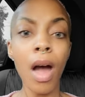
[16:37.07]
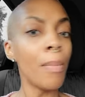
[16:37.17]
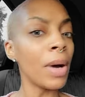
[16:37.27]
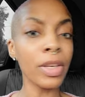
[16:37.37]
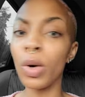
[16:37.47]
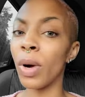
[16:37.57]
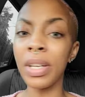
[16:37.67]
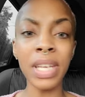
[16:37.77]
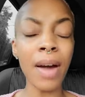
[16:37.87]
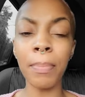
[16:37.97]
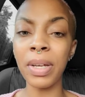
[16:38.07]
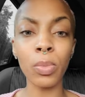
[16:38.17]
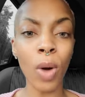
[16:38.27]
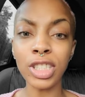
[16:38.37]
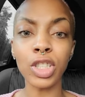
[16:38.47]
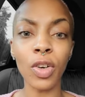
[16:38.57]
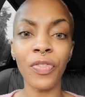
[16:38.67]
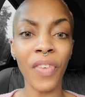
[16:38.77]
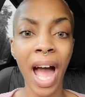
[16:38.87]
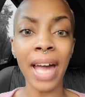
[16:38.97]
But you are not, but once you
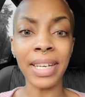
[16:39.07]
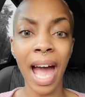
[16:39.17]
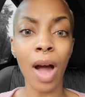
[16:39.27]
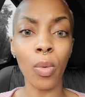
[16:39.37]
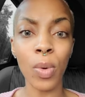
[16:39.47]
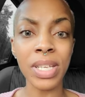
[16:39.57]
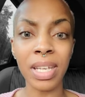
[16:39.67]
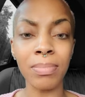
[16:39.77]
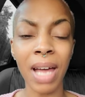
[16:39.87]
find out wisdom,